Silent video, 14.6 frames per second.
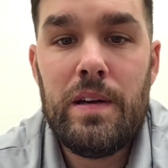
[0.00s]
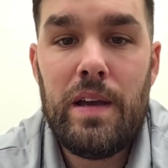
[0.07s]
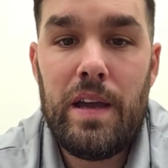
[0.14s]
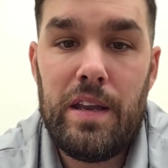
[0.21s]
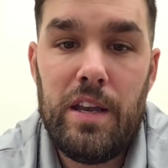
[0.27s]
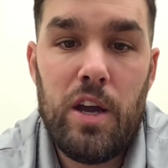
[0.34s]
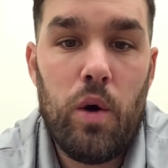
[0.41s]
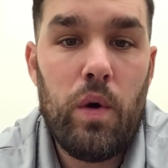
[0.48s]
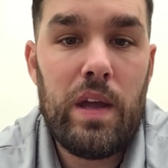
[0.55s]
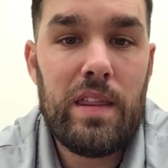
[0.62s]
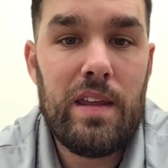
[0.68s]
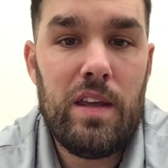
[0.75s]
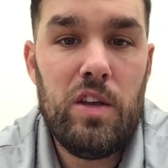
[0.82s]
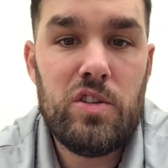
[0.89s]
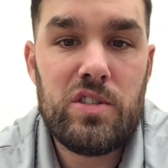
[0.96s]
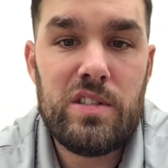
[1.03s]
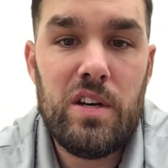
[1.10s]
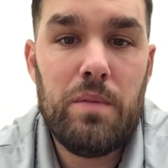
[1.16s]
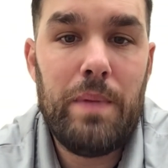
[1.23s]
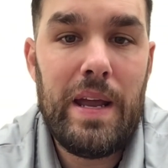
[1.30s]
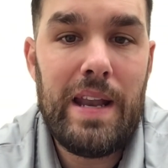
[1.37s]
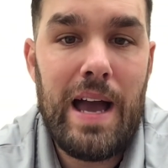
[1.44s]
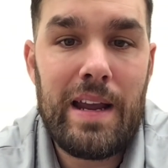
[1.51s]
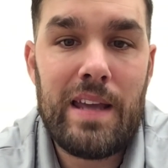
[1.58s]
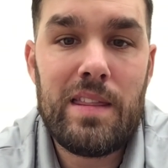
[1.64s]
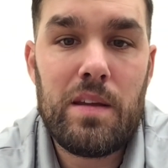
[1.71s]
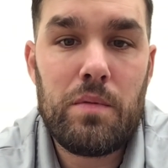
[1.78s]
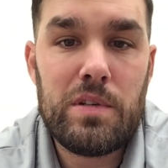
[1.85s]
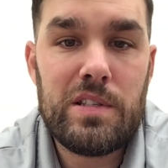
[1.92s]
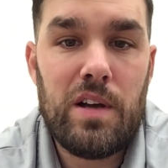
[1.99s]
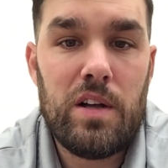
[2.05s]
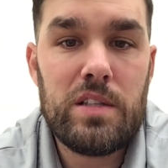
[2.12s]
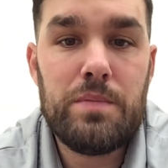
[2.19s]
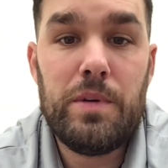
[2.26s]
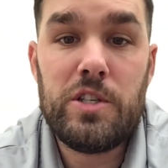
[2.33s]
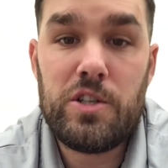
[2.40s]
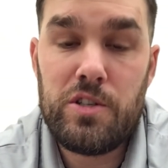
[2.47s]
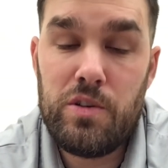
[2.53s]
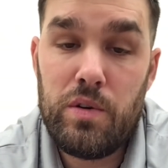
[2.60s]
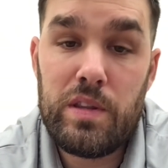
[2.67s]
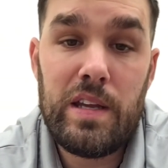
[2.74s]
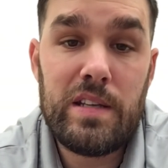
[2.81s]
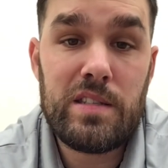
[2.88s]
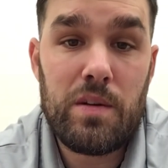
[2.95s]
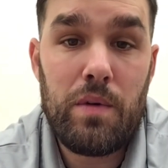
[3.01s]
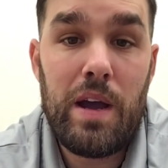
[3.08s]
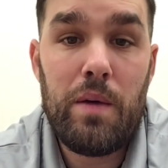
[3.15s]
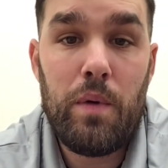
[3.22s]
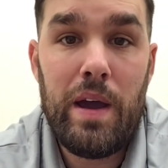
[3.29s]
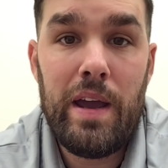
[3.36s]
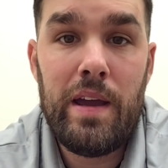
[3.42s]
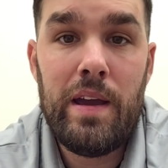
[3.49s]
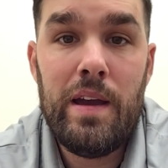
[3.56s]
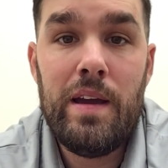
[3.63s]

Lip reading: and knowing that you still may not get the results, but you're doing things the right way,